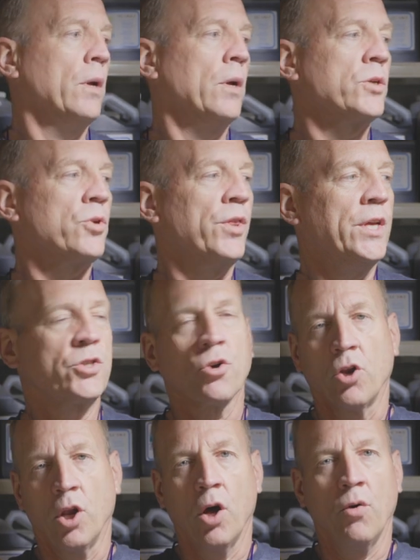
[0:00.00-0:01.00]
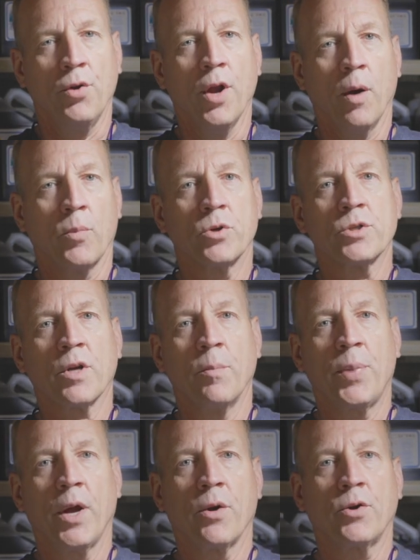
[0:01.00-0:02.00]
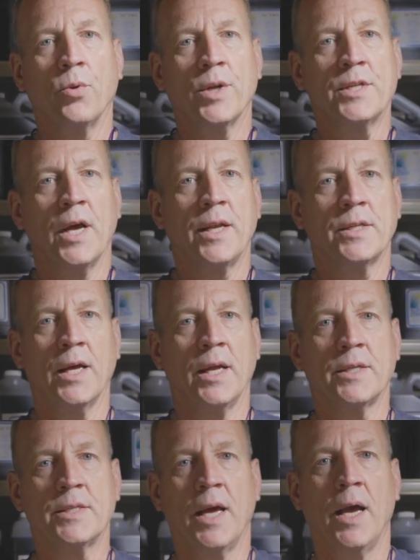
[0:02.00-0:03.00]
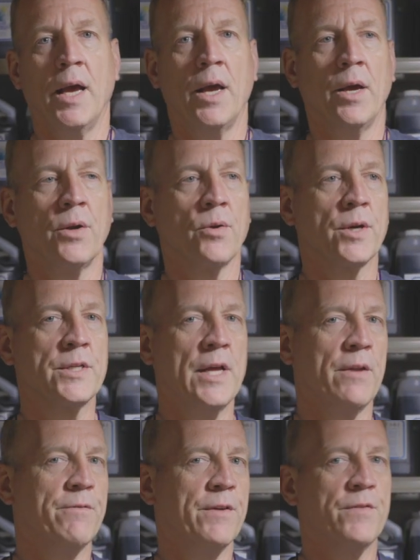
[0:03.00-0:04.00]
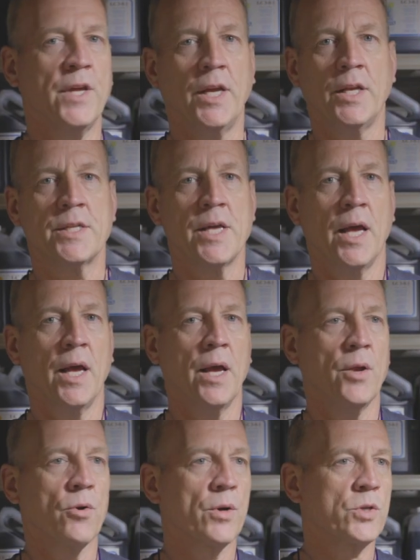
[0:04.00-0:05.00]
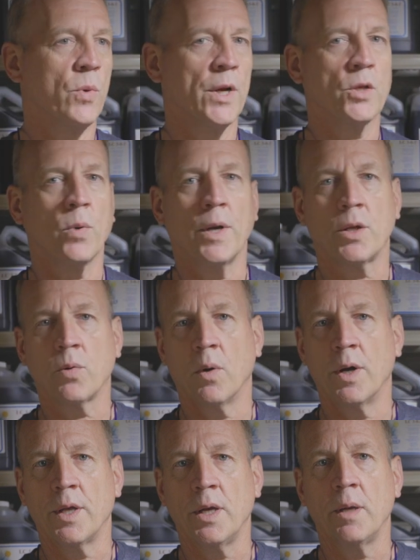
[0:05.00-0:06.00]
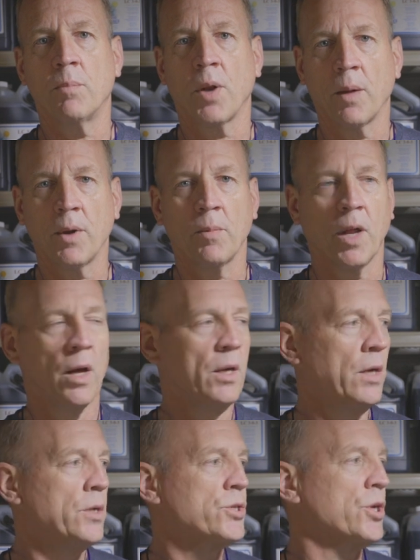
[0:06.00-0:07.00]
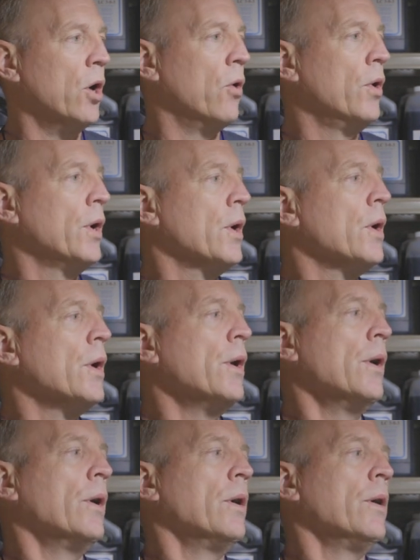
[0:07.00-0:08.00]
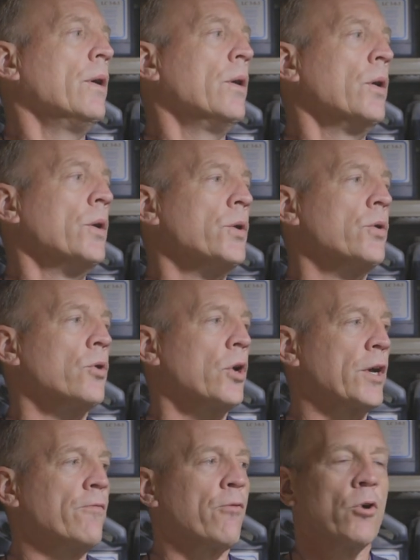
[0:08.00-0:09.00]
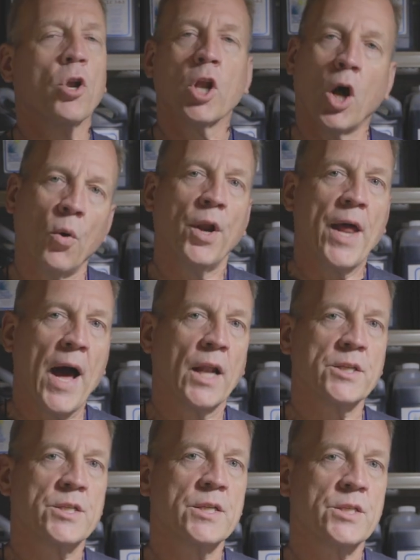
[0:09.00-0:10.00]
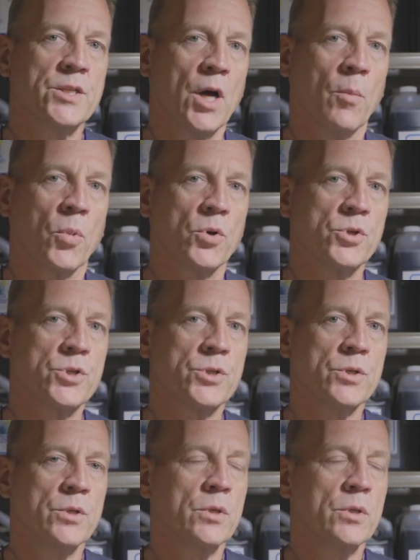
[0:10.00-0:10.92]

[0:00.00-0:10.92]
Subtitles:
So these are low numbers compared to a 10-10-10 or a 10-15-10 or a 20-20-20, blah, blah, blah. So you're looking for low analysis numbers,